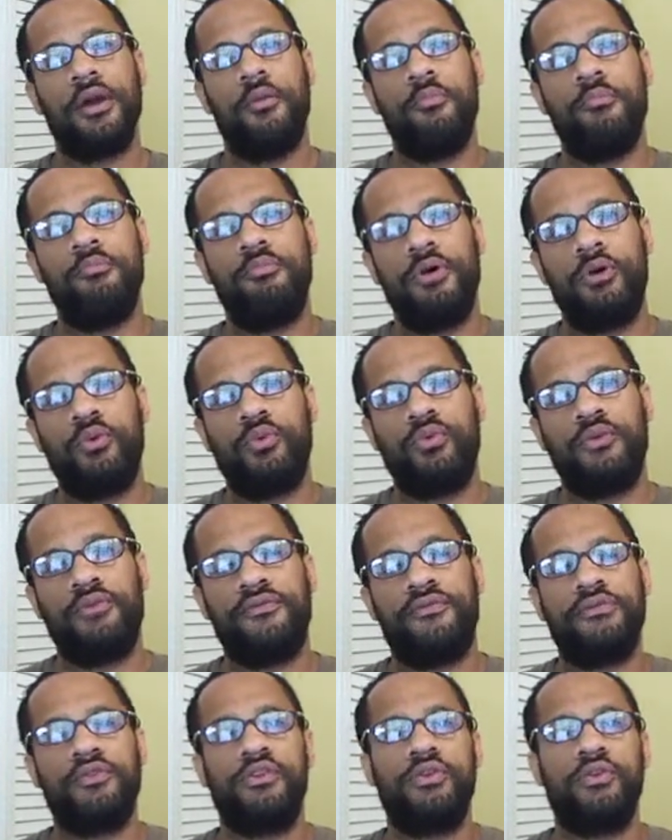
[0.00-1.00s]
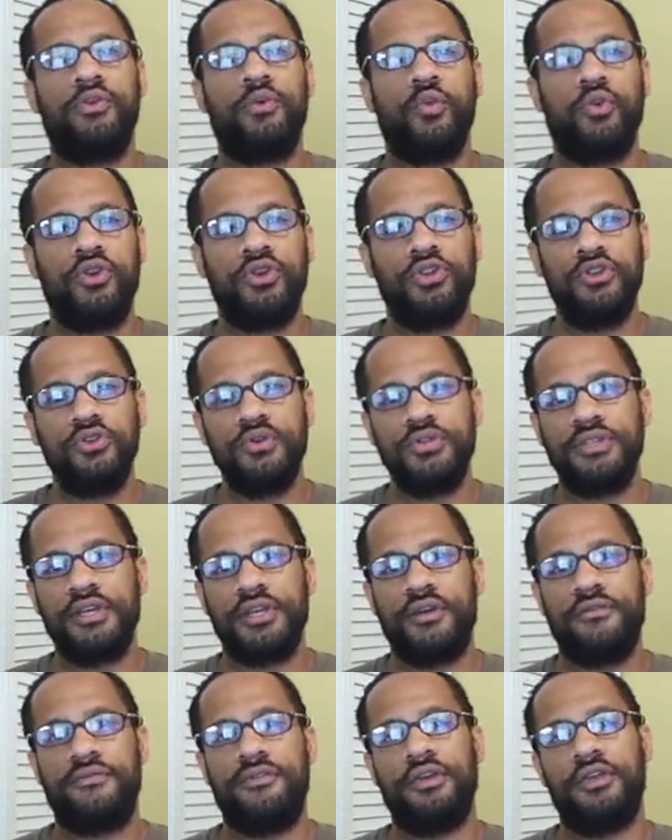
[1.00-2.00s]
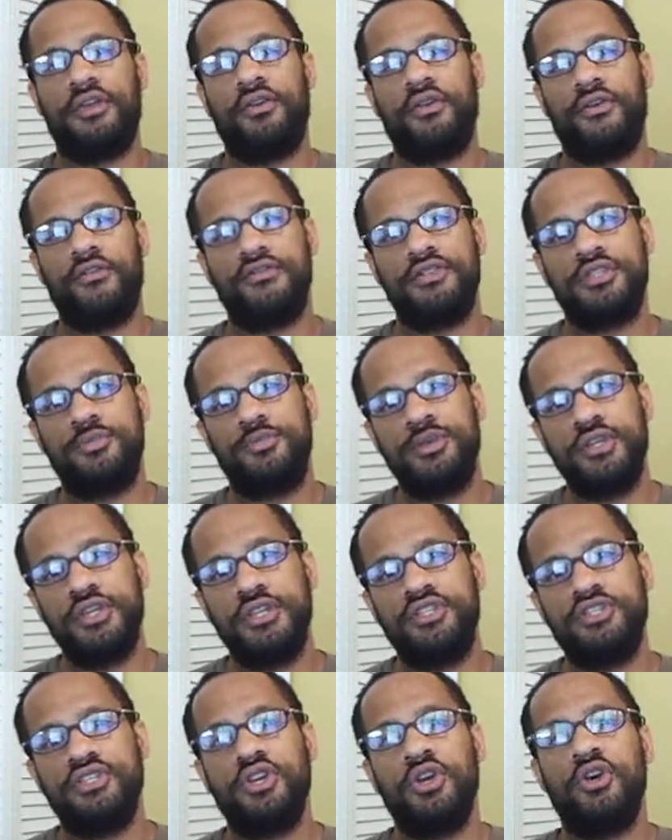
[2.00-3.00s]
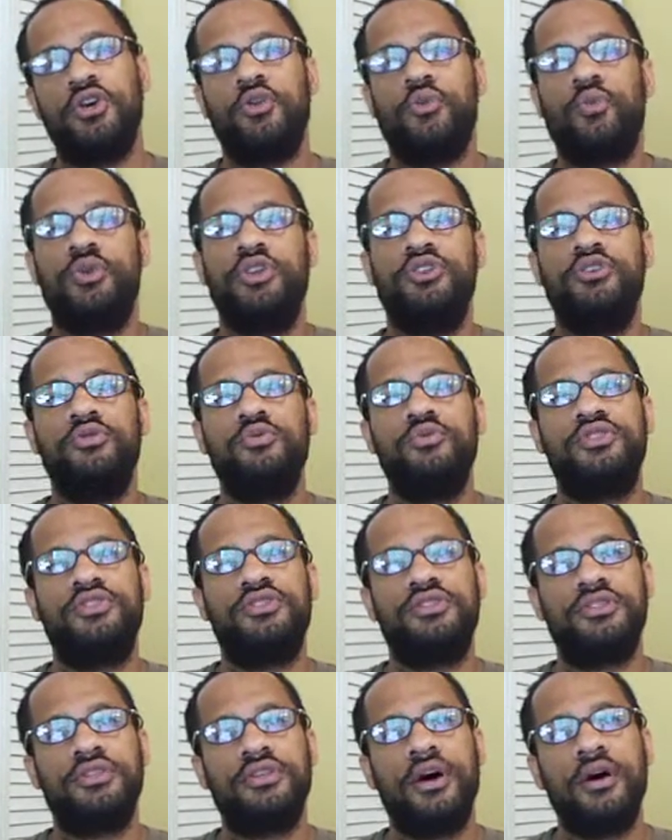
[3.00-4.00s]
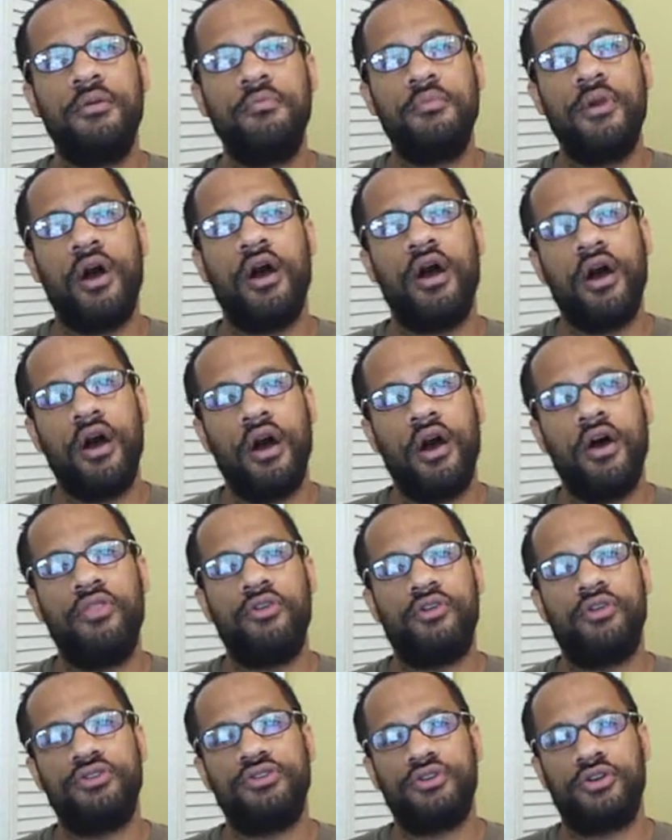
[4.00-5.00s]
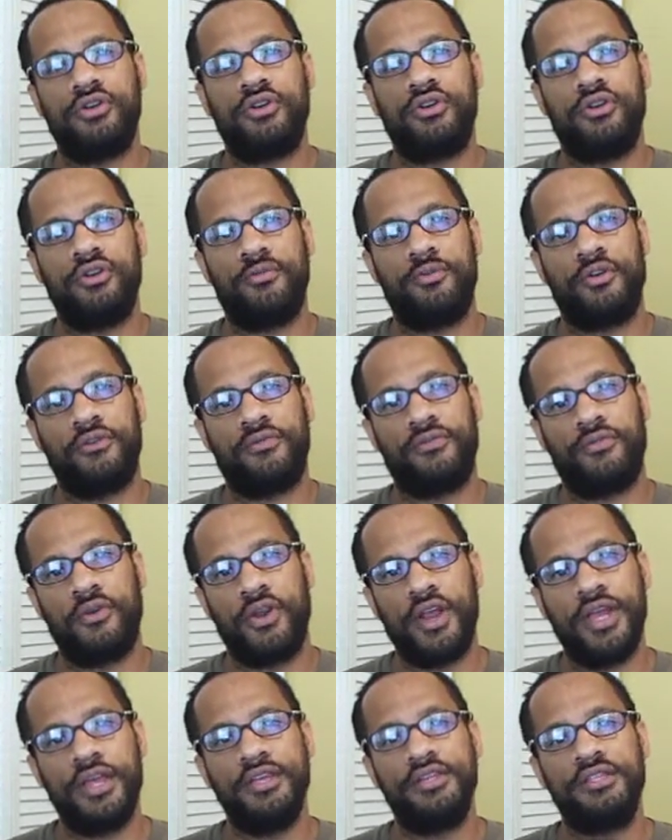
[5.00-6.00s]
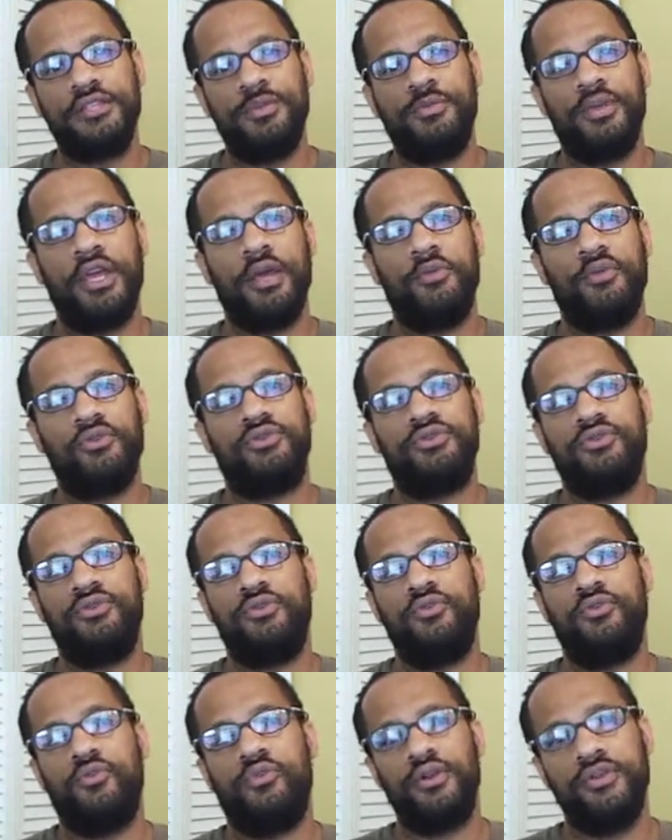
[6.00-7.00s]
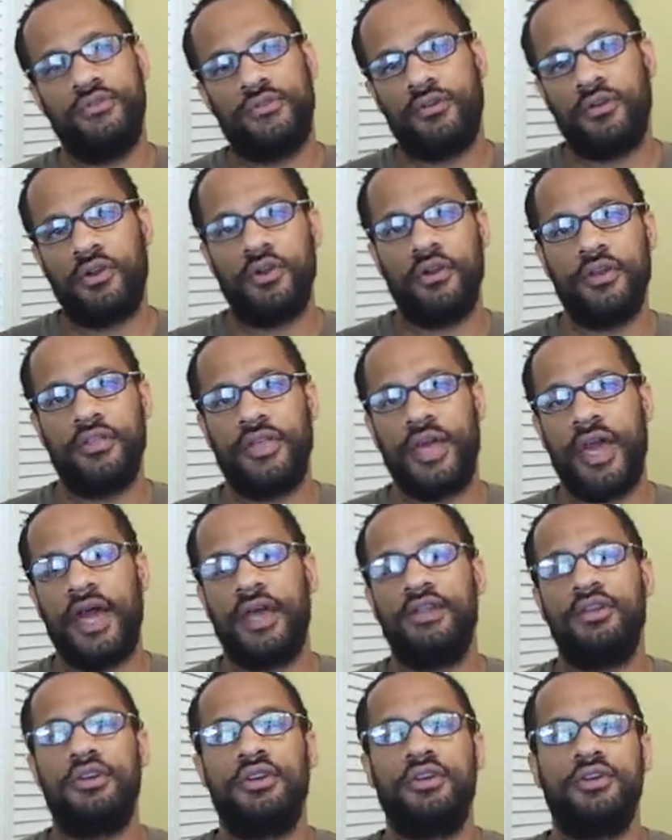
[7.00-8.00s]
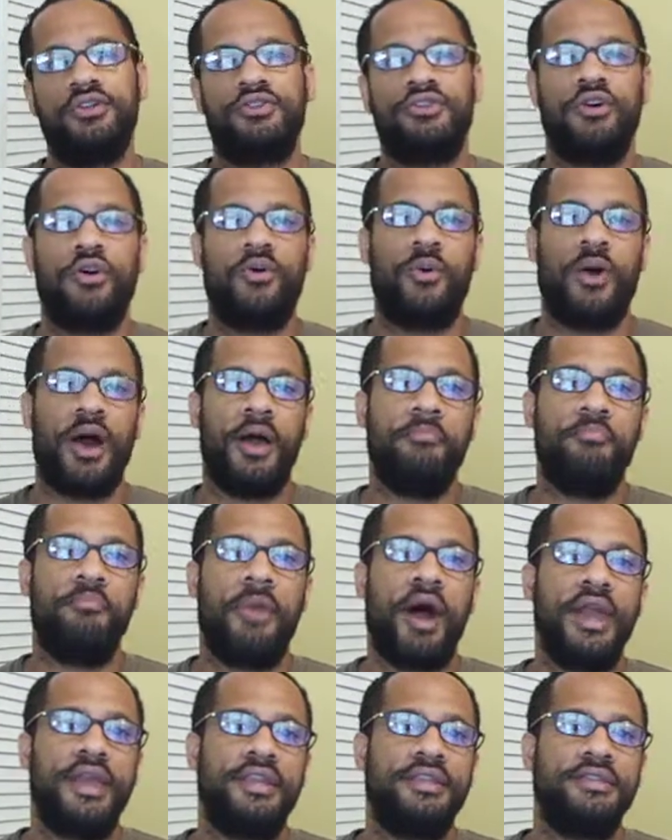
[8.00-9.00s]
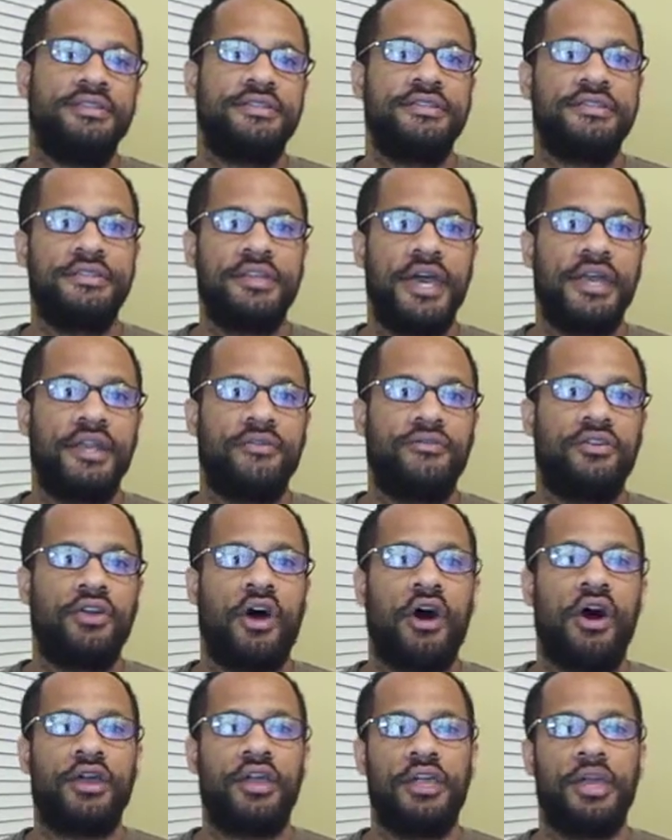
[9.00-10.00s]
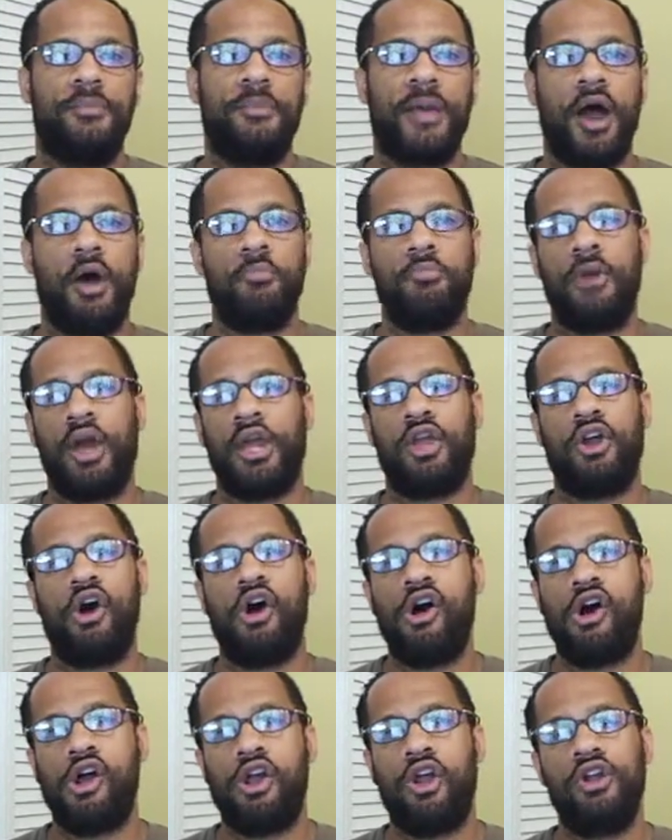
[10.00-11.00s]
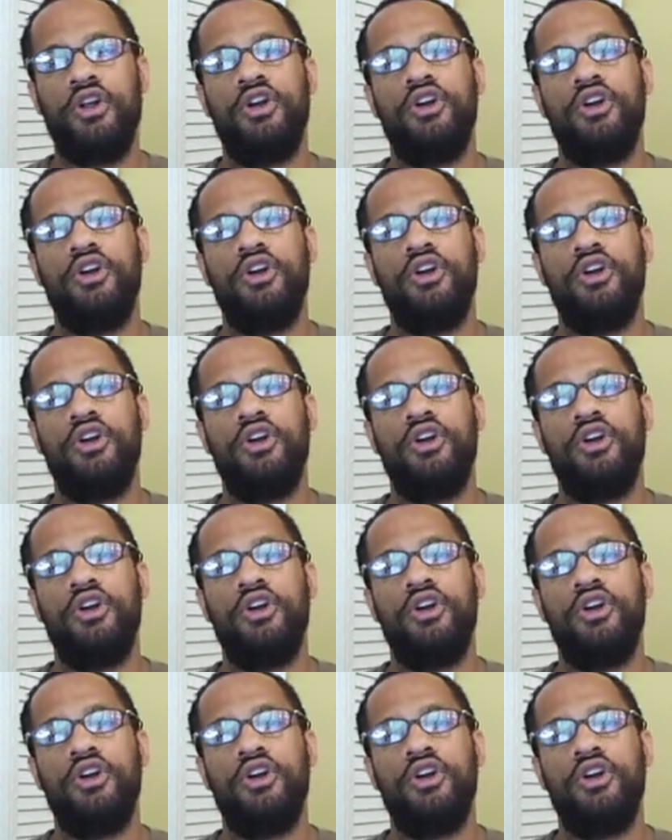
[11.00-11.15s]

But we're using a figure of speech, we use some other term or phrase to be able to refer to that. So I might, instead of talking about my car,